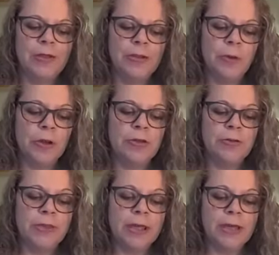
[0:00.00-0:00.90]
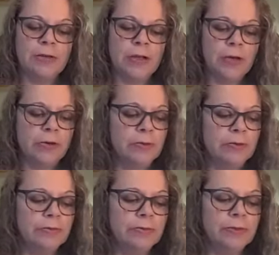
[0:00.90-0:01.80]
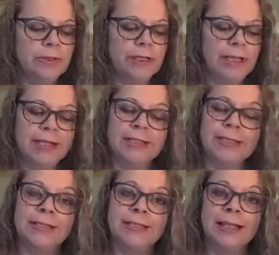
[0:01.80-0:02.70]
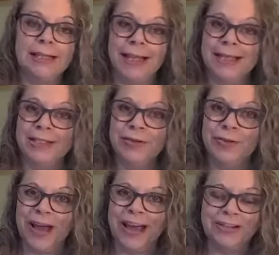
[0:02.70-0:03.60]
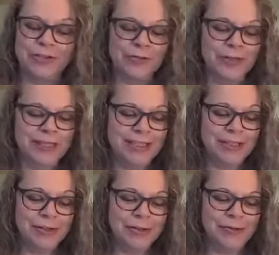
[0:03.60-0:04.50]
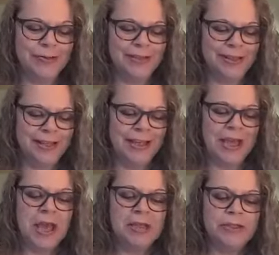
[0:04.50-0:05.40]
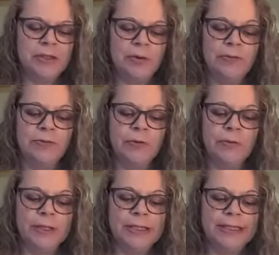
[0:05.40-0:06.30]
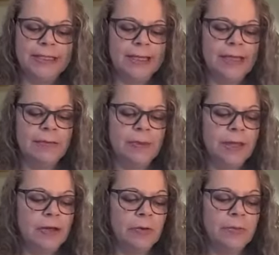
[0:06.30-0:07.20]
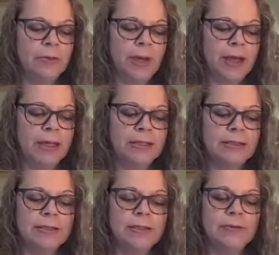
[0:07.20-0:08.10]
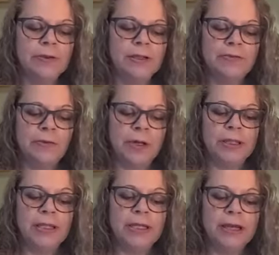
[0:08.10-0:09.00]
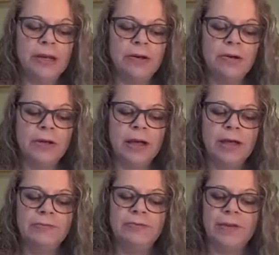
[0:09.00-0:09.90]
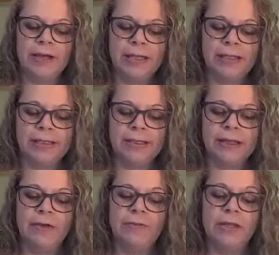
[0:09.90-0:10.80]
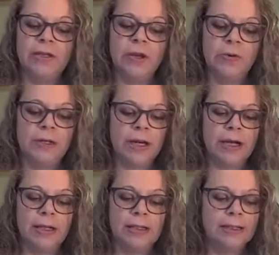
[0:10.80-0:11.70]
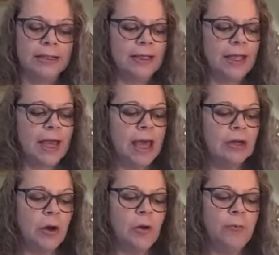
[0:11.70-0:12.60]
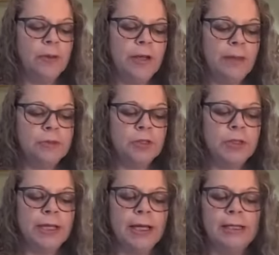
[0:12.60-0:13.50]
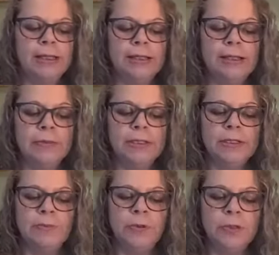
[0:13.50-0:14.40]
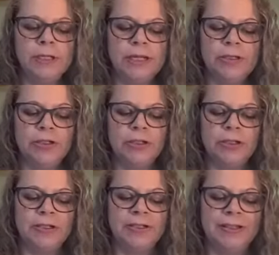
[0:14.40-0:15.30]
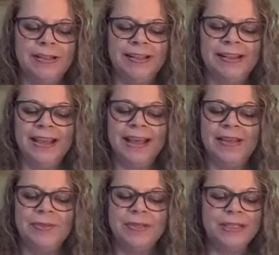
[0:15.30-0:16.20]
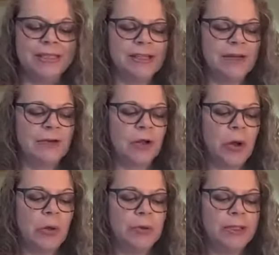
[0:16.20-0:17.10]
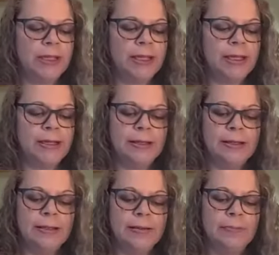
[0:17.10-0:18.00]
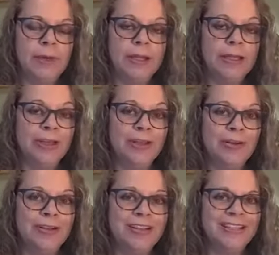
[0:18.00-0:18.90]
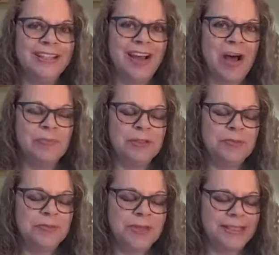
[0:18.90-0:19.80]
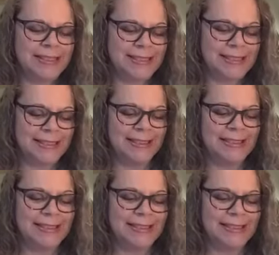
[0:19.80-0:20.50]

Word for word: The more you think you know, the less, less you actually do. So, if you're willing to keep an open mind, you will avoid the narrow confines of the know it all and open up to the unlimited potential that can be discovered only by the curious optimist.